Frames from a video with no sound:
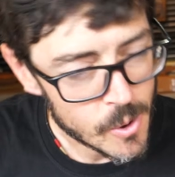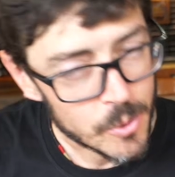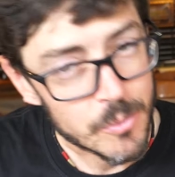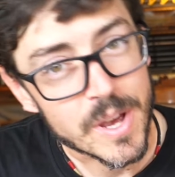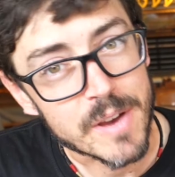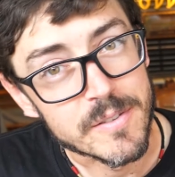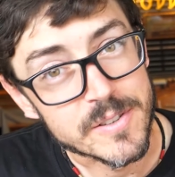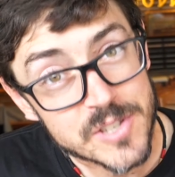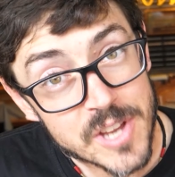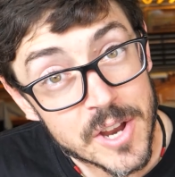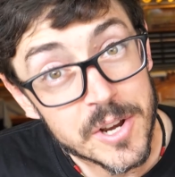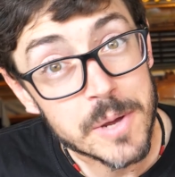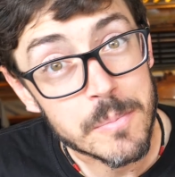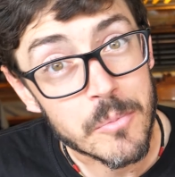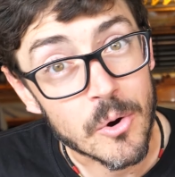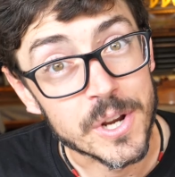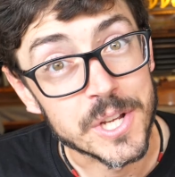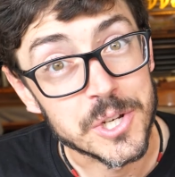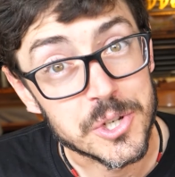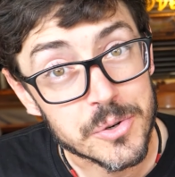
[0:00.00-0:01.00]
We have a Sunday
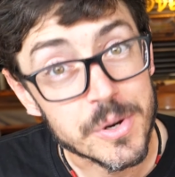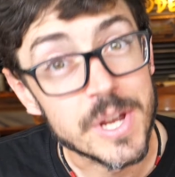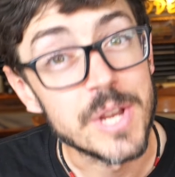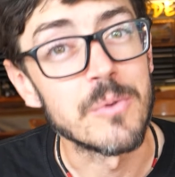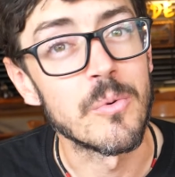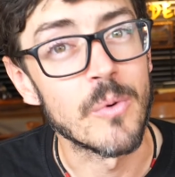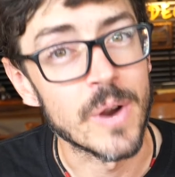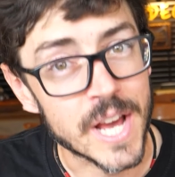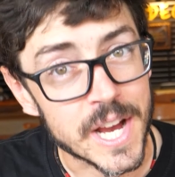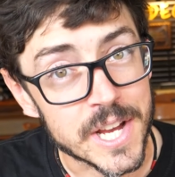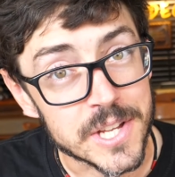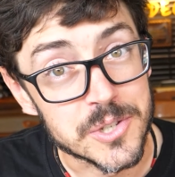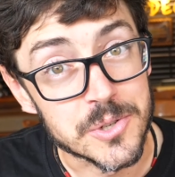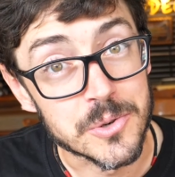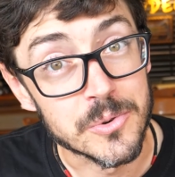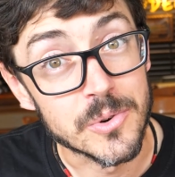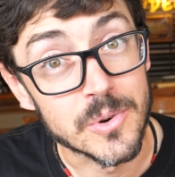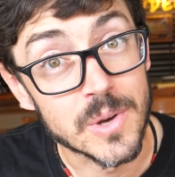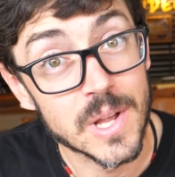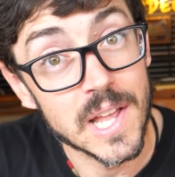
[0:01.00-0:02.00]
morning treat when I
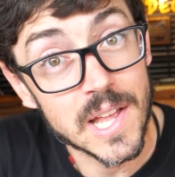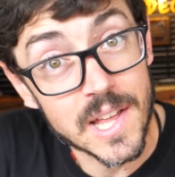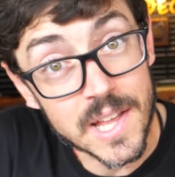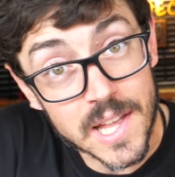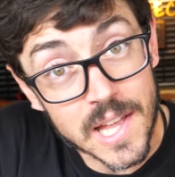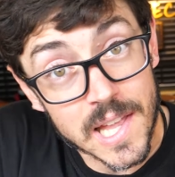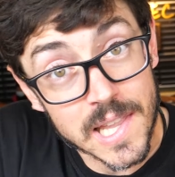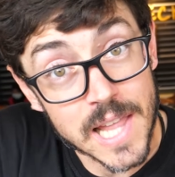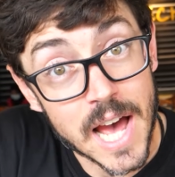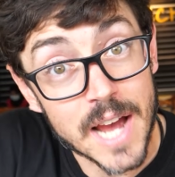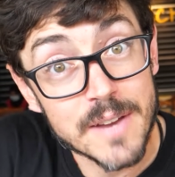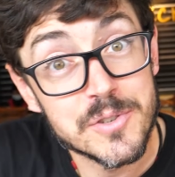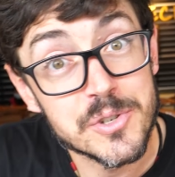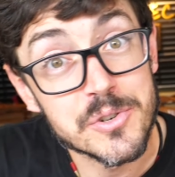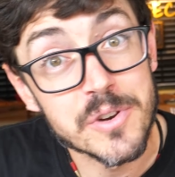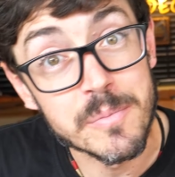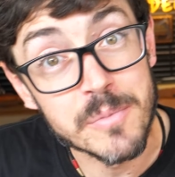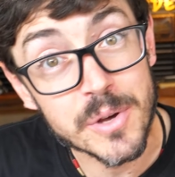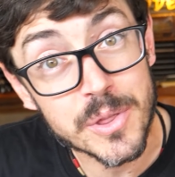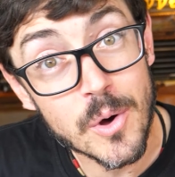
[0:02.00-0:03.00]
do a live
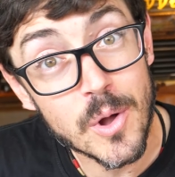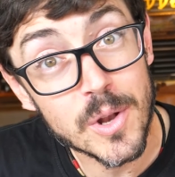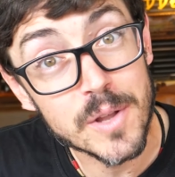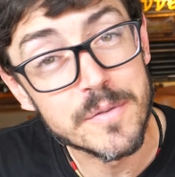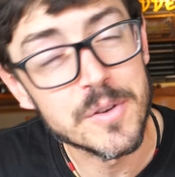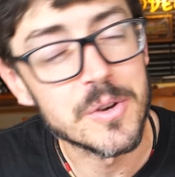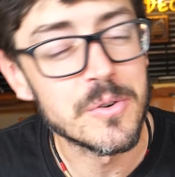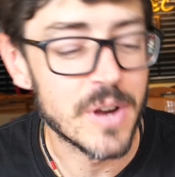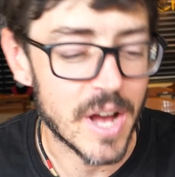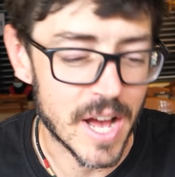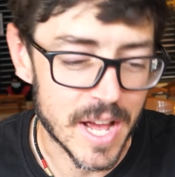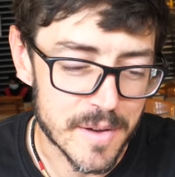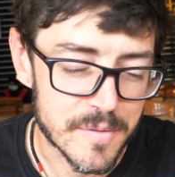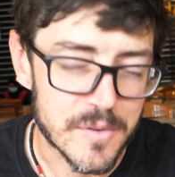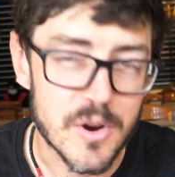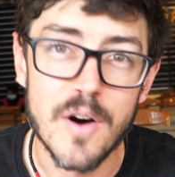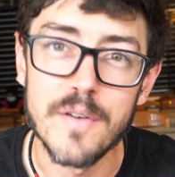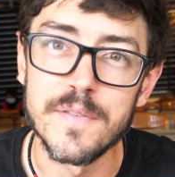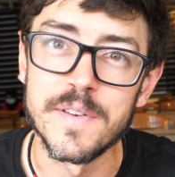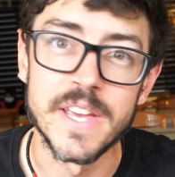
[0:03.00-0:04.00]
stream with all of you. I have
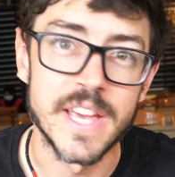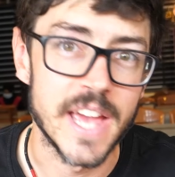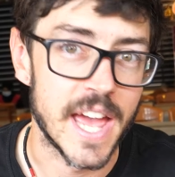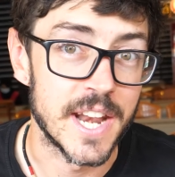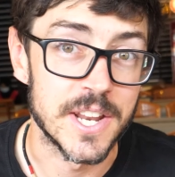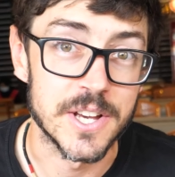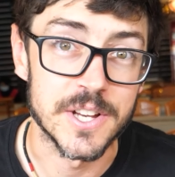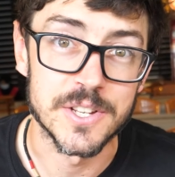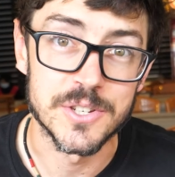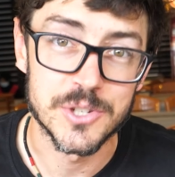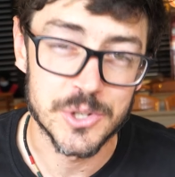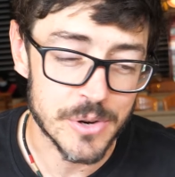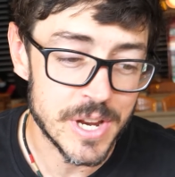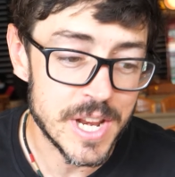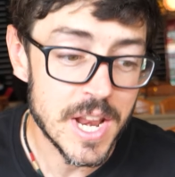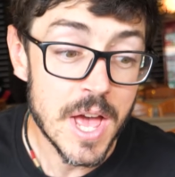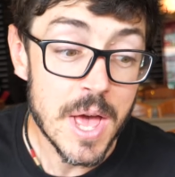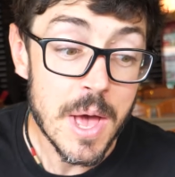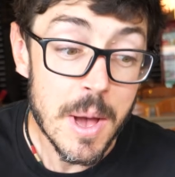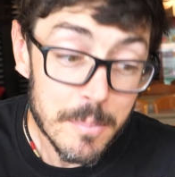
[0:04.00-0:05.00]
coffee and a
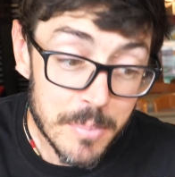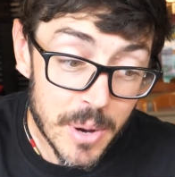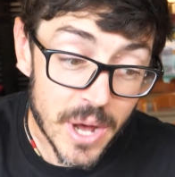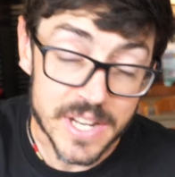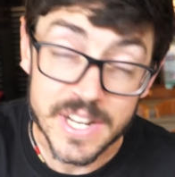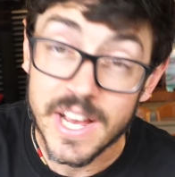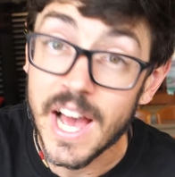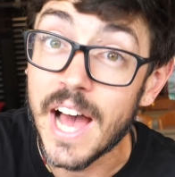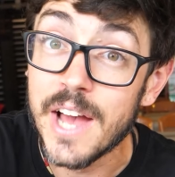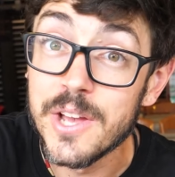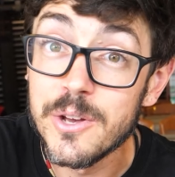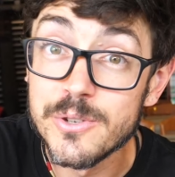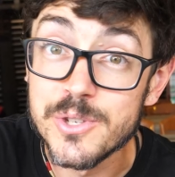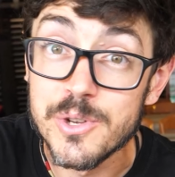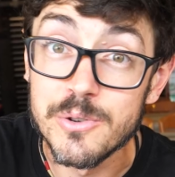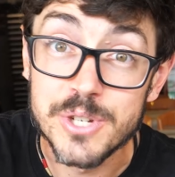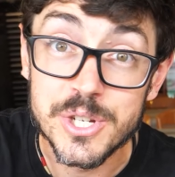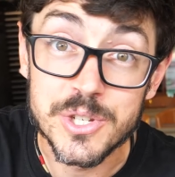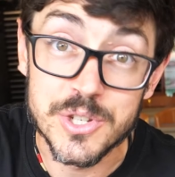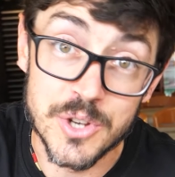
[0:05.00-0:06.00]
treat, but I
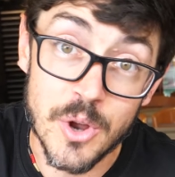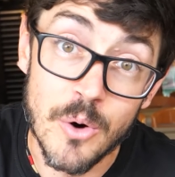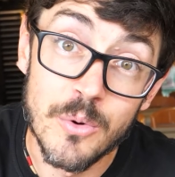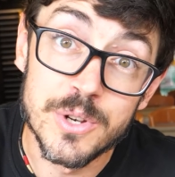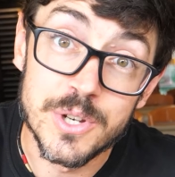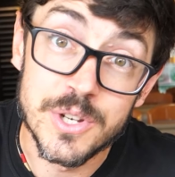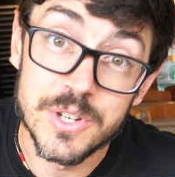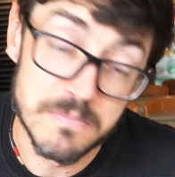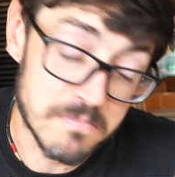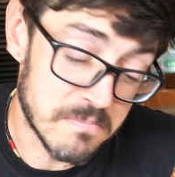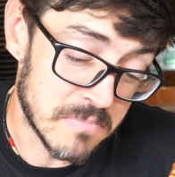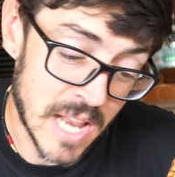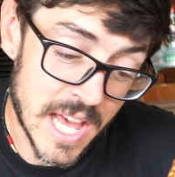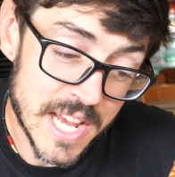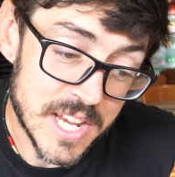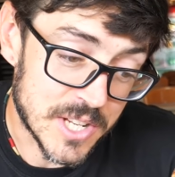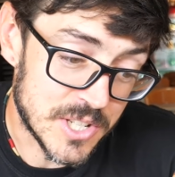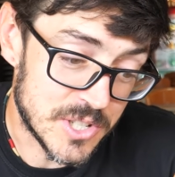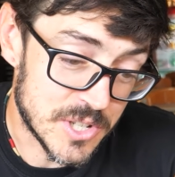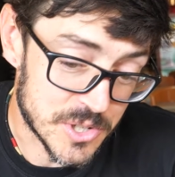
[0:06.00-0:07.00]
also just don't
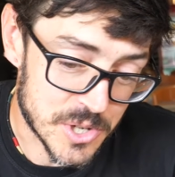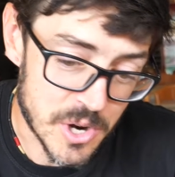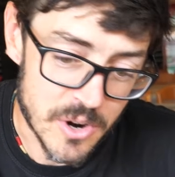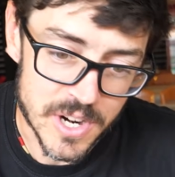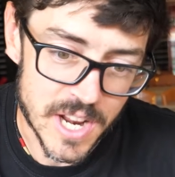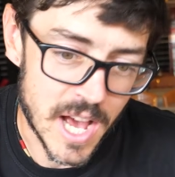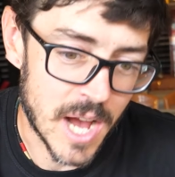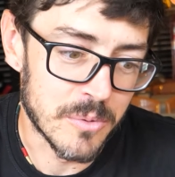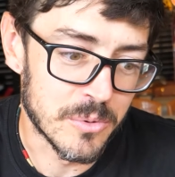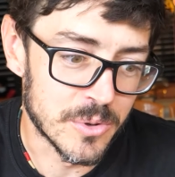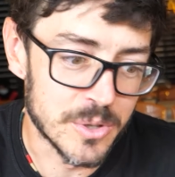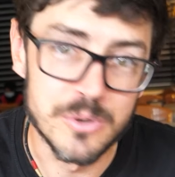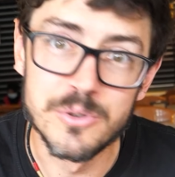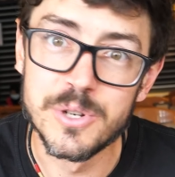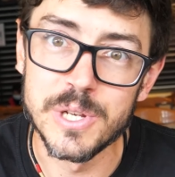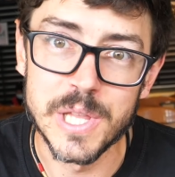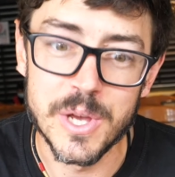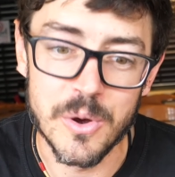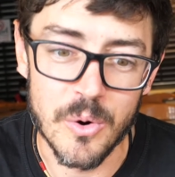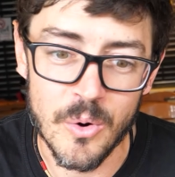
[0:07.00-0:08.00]
like dessert. I will
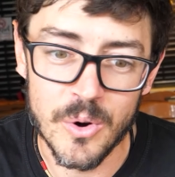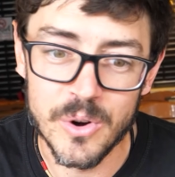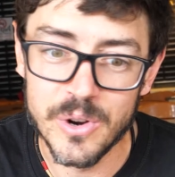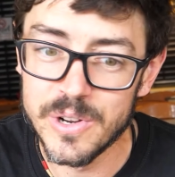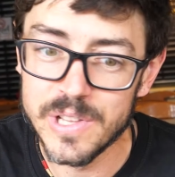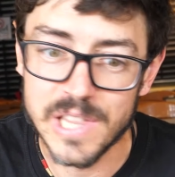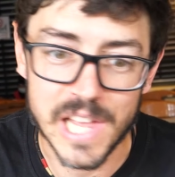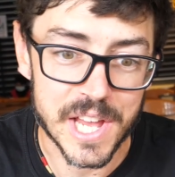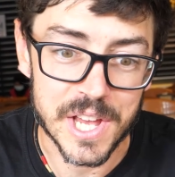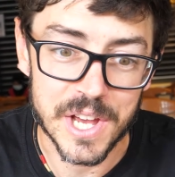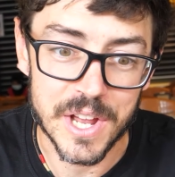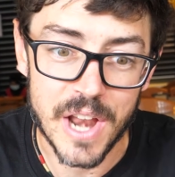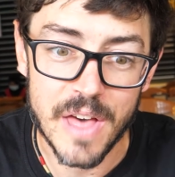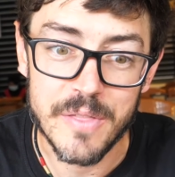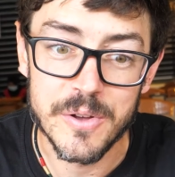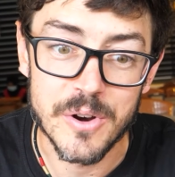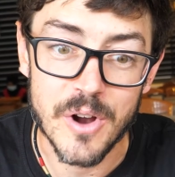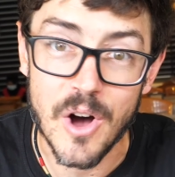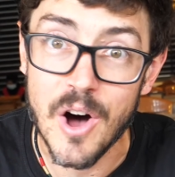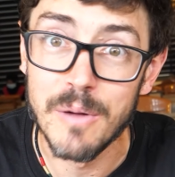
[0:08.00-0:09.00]
usually order like
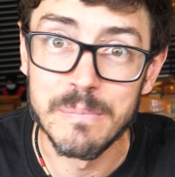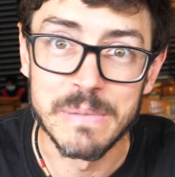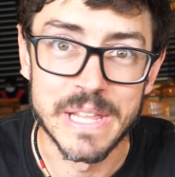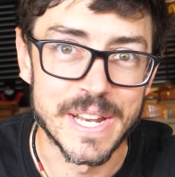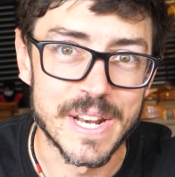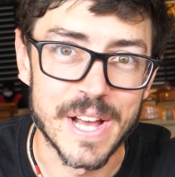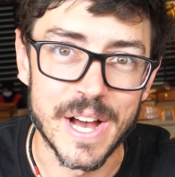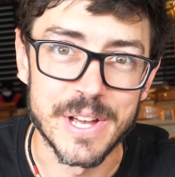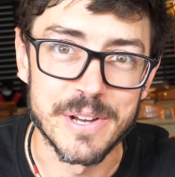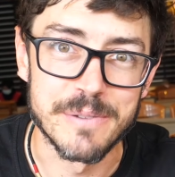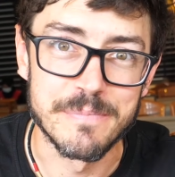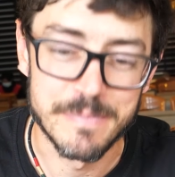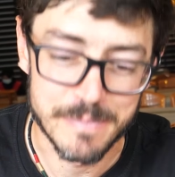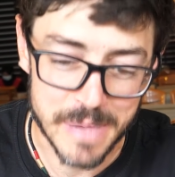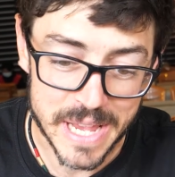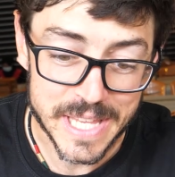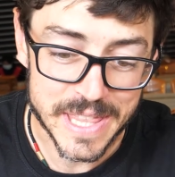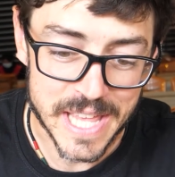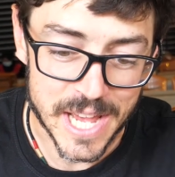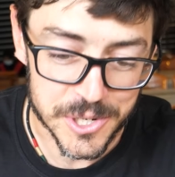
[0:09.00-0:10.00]
another omelet. I
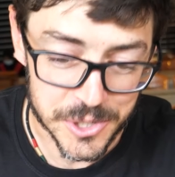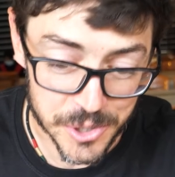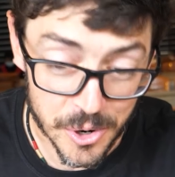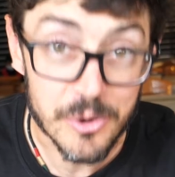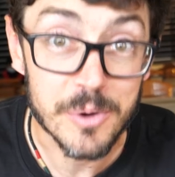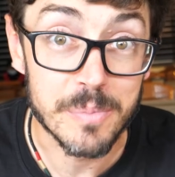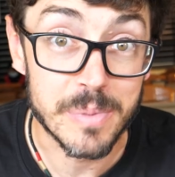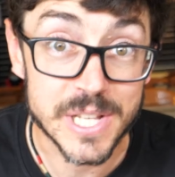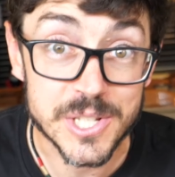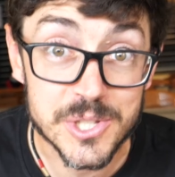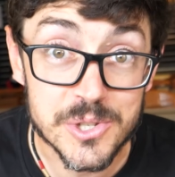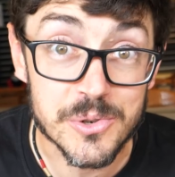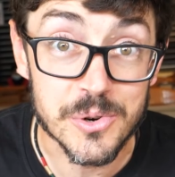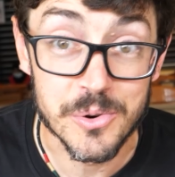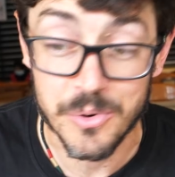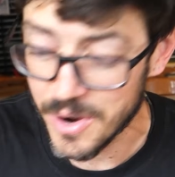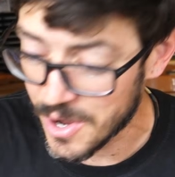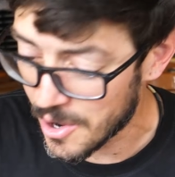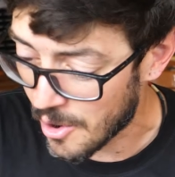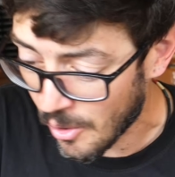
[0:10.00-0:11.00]
make that joke, but it's true.